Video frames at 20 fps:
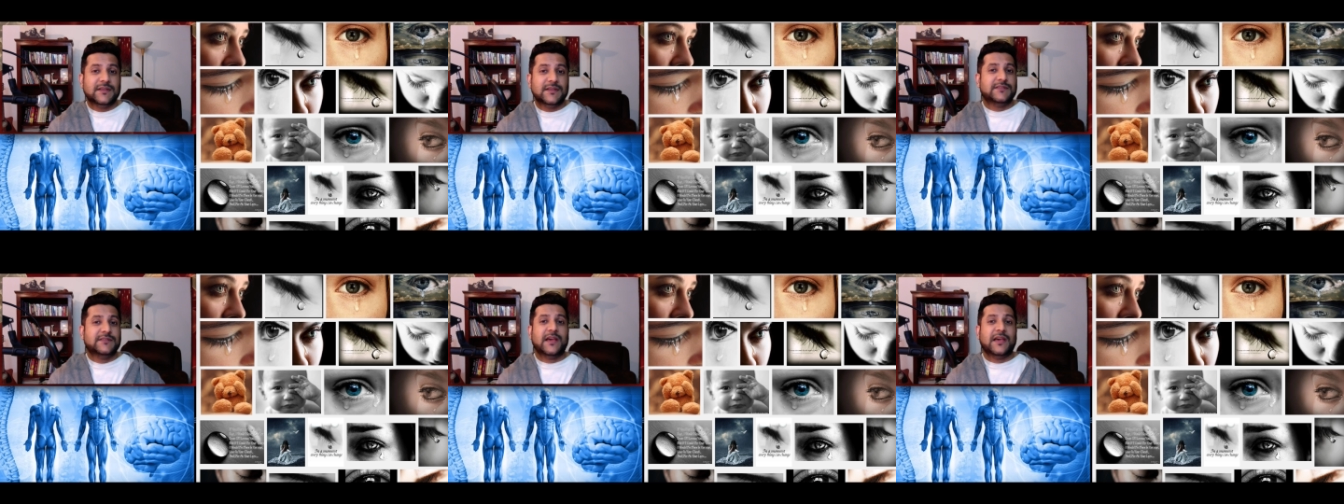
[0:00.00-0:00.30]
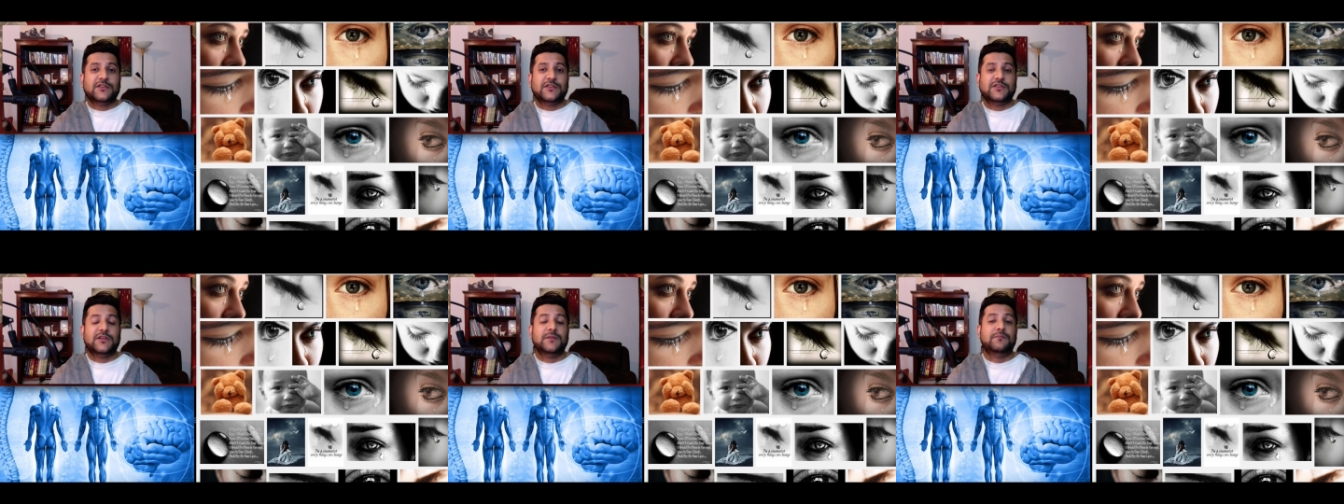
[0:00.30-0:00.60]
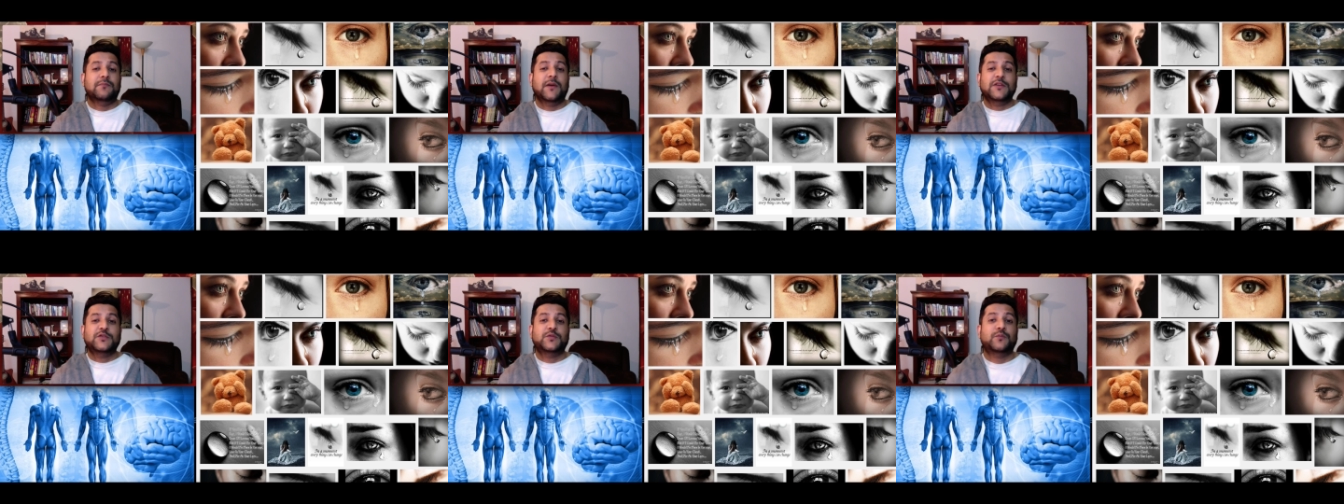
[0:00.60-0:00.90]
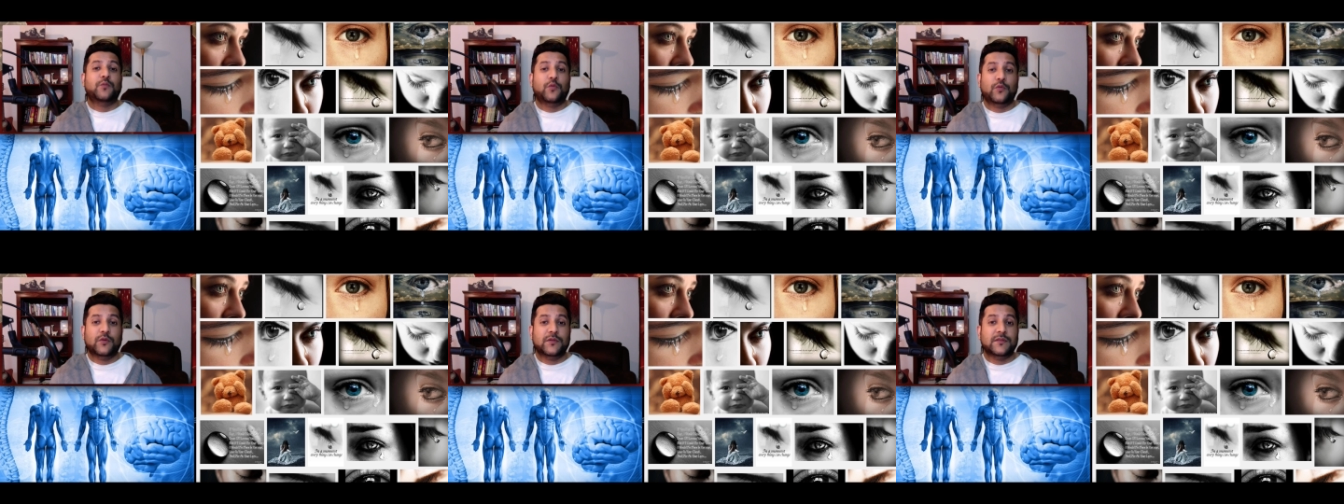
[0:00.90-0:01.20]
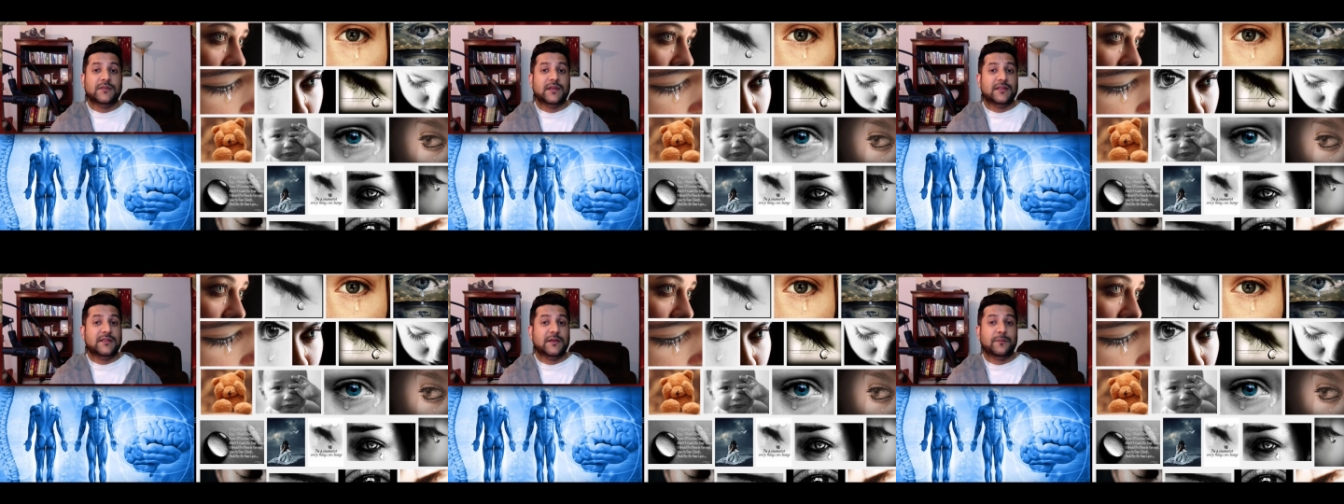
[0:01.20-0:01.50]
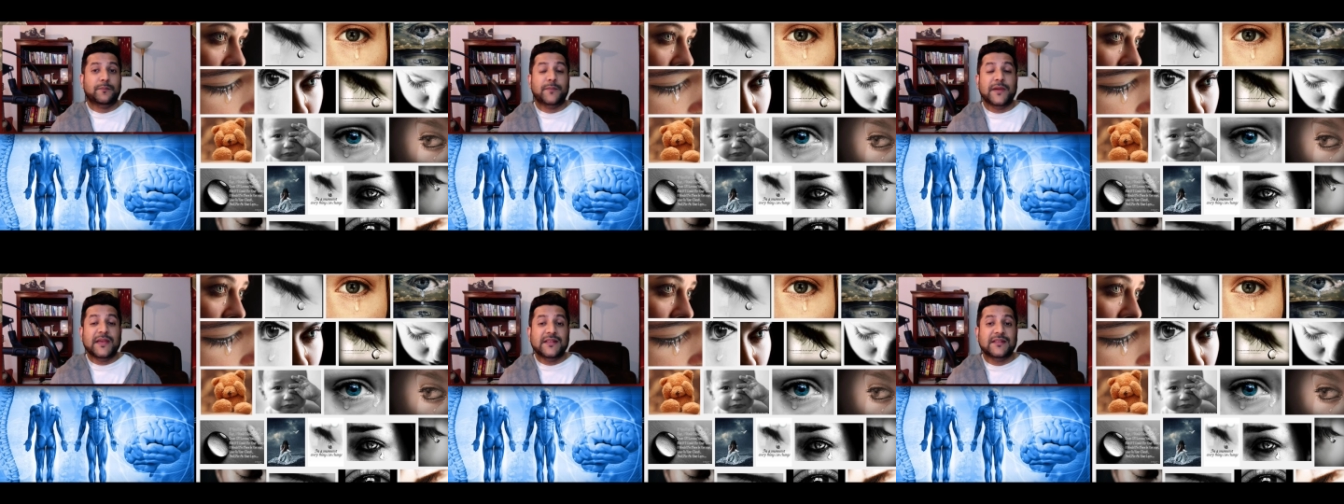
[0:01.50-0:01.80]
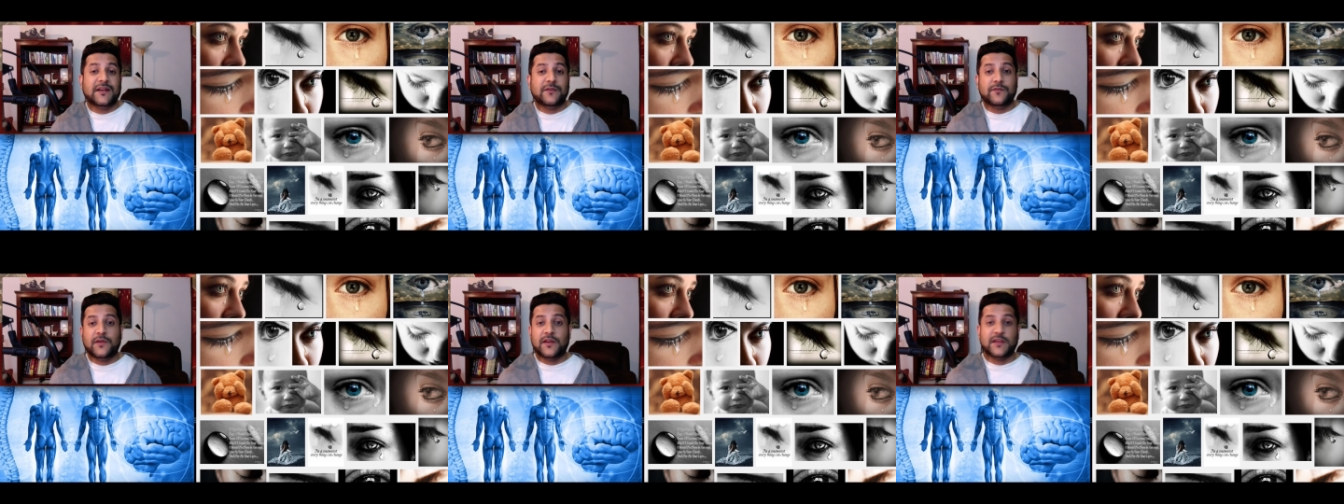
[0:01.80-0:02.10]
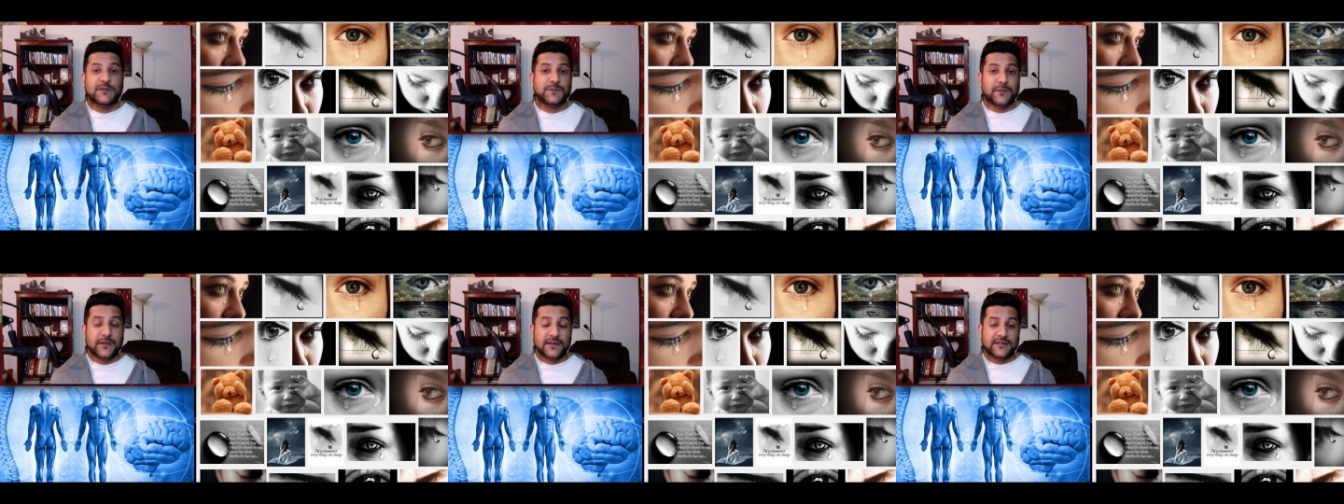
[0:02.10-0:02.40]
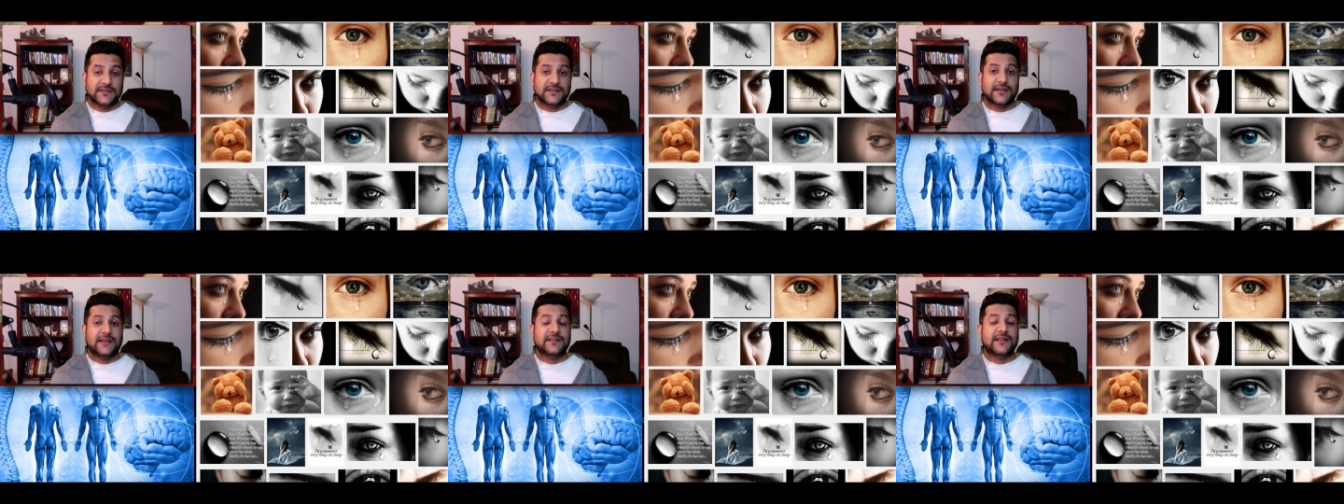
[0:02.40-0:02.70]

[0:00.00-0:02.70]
is actually much more than the pain that we're experiencing at